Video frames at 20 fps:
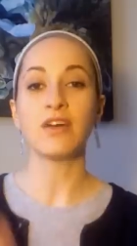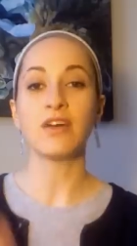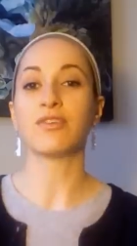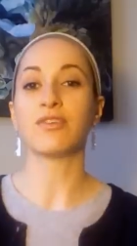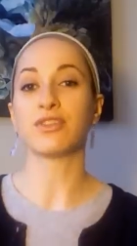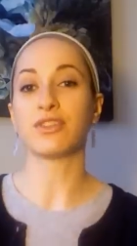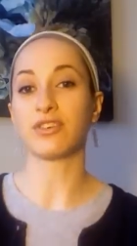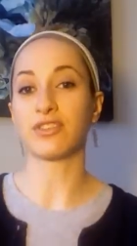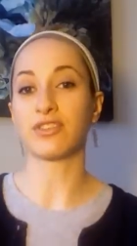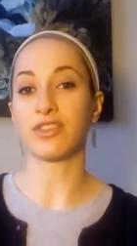
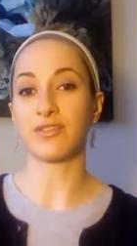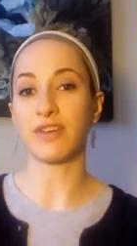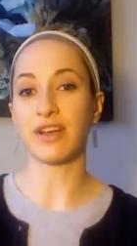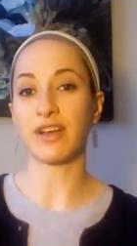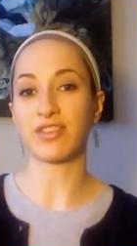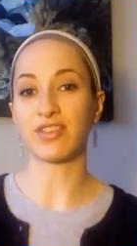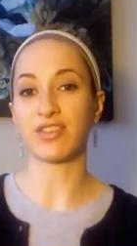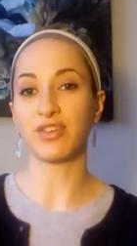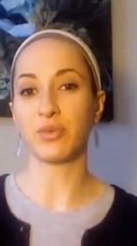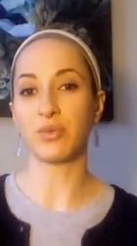For those of
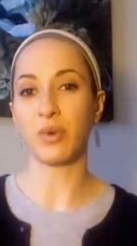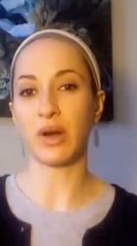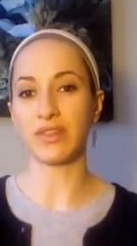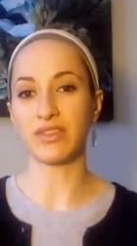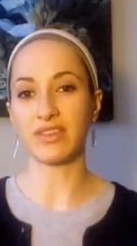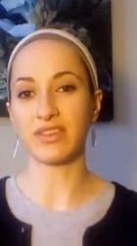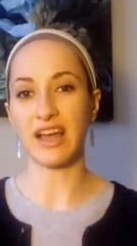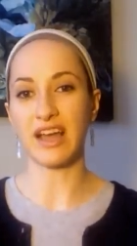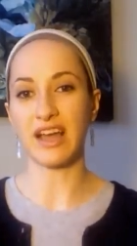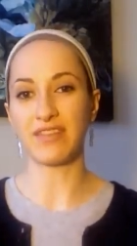us who
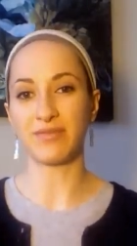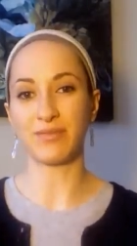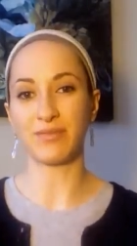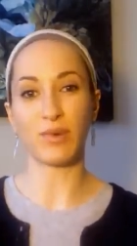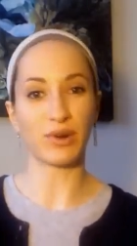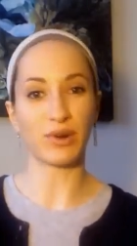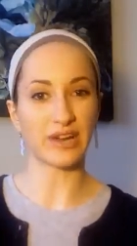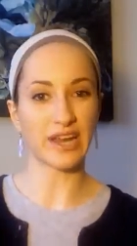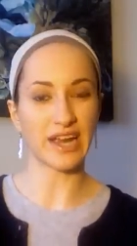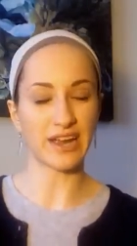want to have
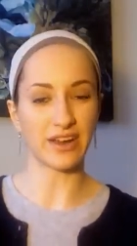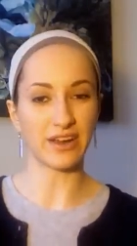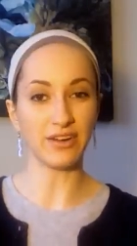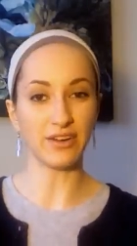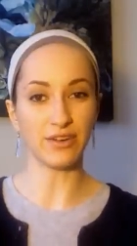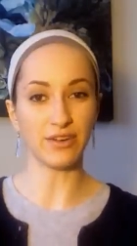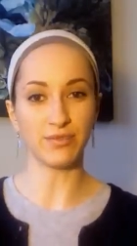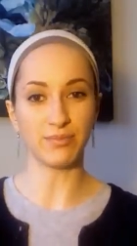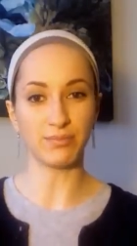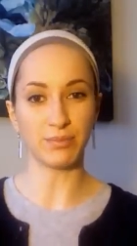more hair
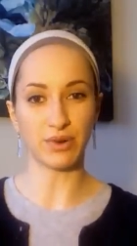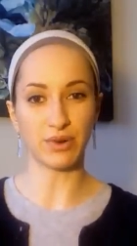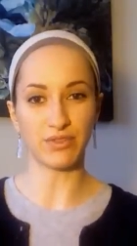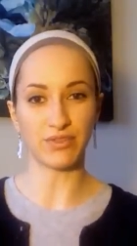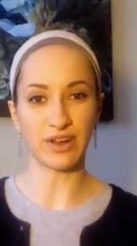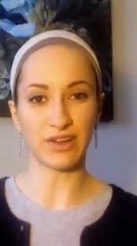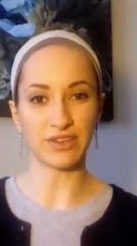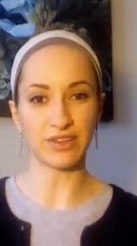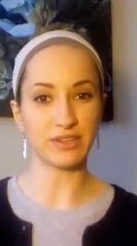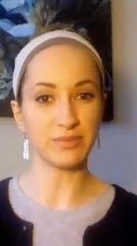or more
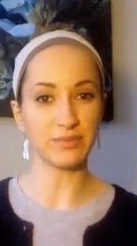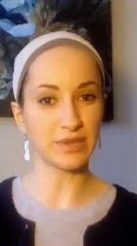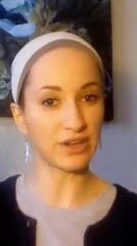volume,